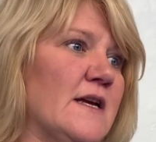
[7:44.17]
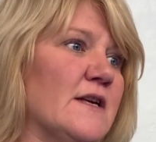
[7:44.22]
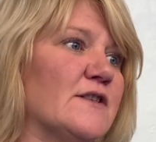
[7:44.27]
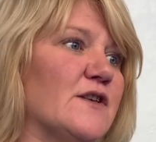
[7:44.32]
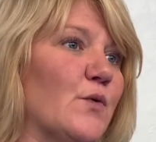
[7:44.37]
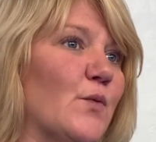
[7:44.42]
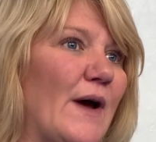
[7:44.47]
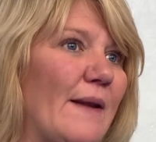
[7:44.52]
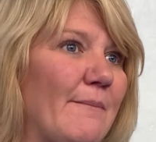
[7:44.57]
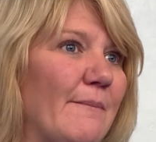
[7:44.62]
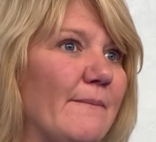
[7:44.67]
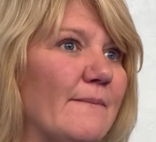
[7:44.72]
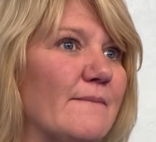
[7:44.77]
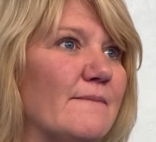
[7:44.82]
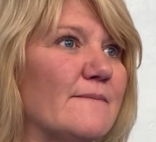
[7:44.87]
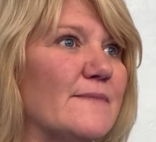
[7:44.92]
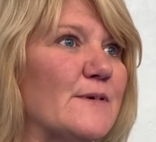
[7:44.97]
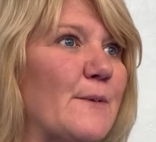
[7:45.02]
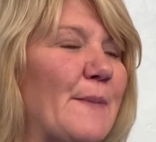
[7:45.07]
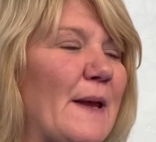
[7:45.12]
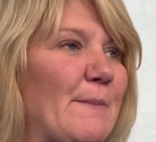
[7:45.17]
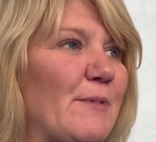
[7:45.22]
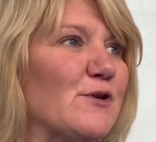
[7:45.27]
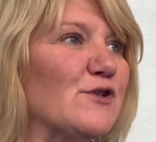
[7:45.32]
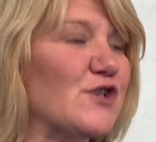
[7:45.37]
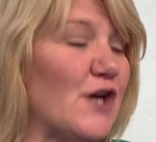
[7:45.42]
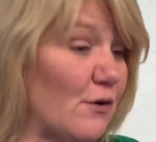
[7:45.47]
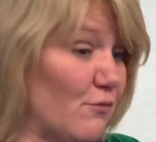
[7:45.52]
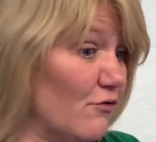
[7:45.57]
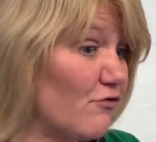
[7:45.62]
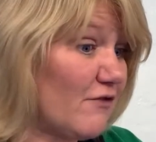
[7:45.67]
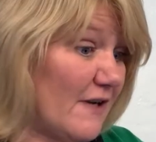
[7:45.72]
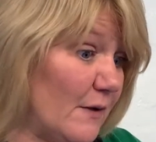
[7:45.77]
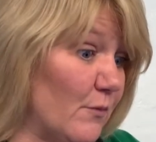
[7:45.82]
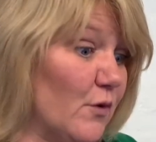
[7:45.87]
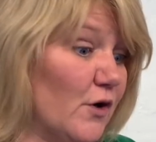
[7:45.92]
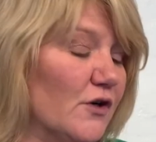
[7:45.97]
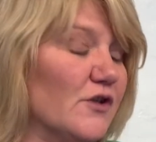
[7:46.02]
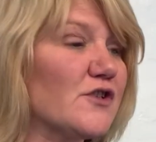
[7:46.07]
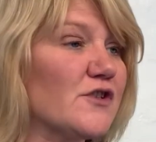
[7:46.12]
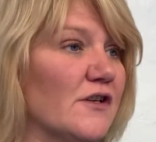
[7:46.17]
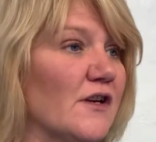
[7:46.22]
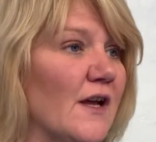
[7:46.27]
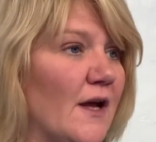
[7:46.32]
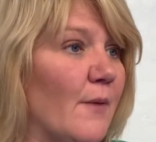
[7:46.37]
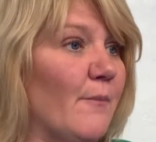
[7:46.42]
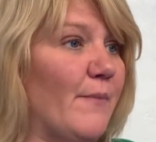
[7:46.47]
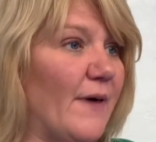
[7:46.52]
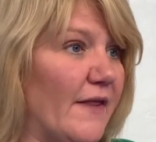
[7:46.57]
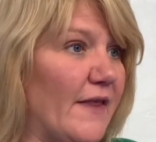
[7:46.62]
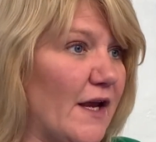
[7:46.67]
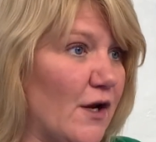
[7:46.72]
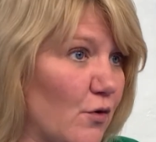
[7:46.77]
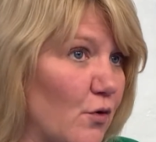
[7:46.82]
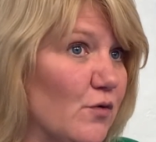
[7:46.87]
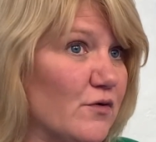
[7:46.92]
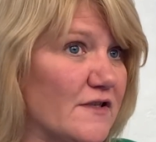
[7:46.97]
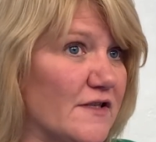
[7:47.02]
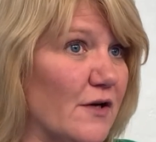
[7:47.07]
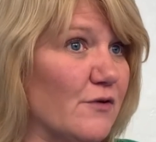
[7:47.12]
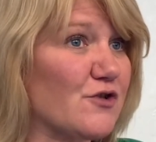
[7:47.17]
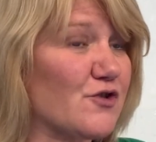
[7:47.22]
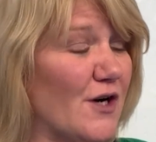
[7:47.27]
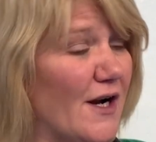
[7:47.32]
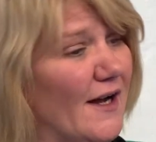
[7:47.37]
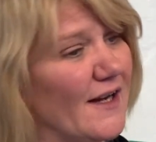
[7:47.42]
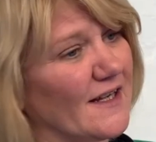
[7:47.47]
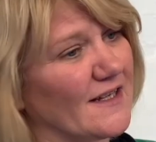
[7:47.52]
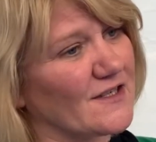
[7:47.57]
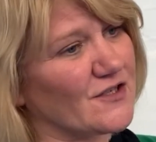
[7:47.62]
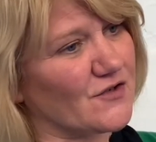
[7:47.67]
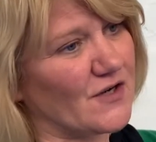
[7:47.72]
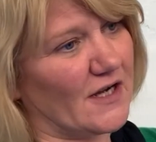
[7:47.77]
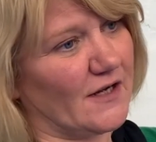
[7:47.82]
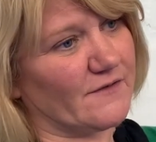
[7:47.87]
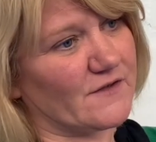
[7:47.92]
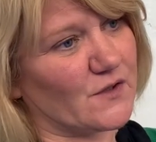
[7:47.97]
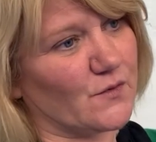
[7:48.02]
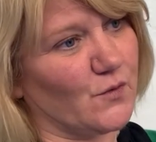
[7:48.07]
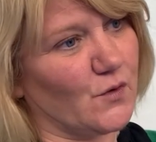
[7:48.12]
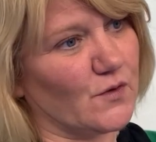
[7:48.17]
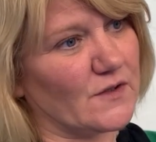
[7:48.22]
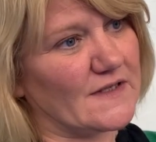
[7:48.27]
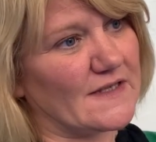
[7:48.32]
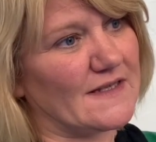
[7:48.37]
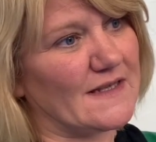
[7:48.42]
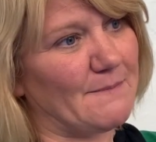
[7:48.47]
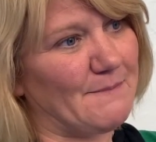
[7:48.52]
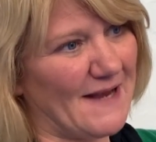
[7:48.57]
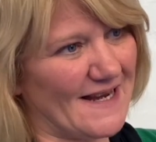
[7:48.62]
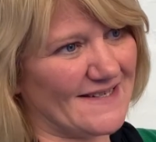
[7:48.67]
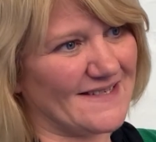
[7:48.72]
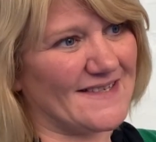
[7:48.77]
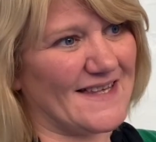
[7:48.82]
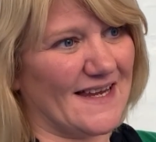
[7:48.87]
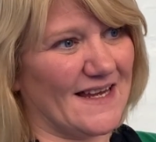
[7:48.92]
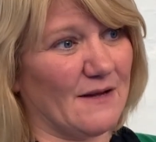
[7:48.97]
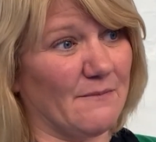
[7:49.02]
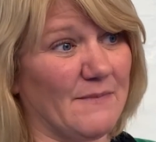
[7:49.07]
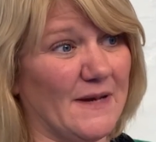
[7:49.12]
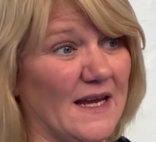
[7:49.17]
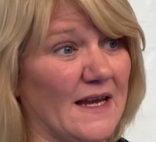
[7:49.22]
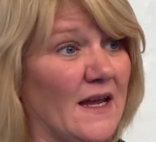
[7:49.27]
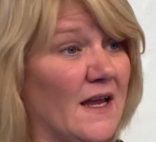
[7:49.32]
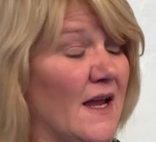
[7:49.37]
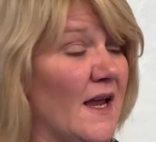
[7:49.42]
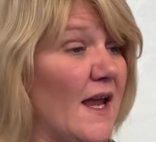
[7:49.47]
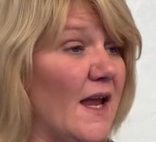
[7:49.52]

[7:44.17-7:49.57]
So people don't greenwash, but they also try and strive towards the best they can be.